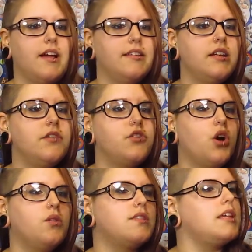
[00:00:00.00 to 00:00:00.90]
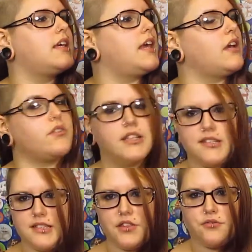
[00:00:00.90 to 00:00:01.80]
I did enough coats that you can't really
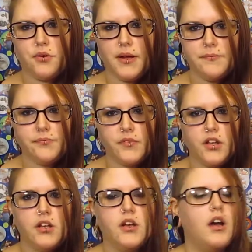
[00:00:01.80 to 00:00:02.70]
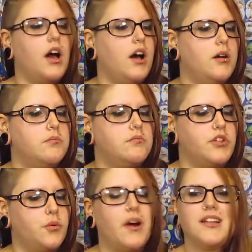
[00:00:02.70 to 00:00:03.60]
see through it. Um,
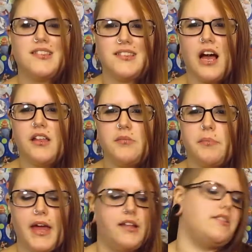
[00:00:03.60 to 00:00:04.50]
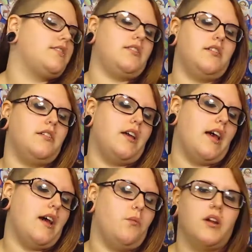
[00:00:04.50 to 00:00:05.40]
you want a solid base.
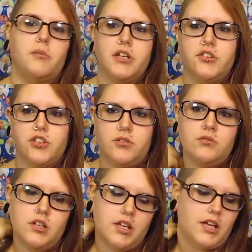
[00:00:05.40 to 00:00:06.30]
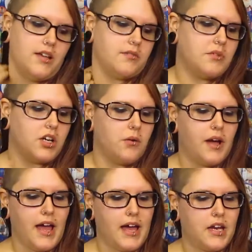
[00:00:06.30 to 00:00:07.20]
And what I'm going to do I'm going to go
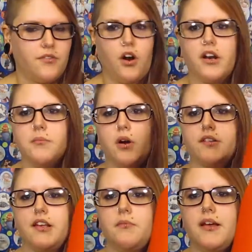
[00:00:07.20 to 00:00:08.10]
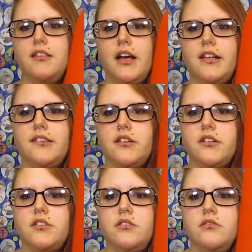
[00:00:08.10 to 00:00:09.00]
ahead. I've already marked out my lines here.
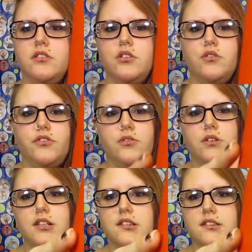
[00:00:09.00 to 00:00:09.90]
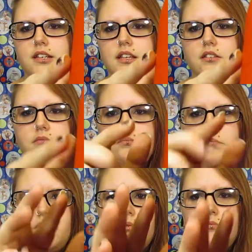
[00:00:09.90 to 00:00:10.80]
I don't know if you can see them.
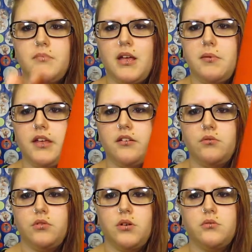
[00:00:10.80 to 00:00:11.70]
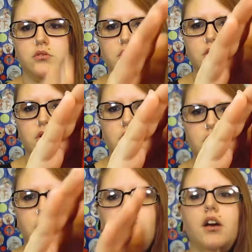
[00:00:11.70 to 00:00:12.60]
Maybe. Who knows?
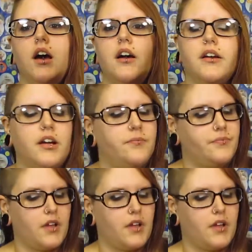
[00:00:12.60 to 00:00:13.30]
There you go.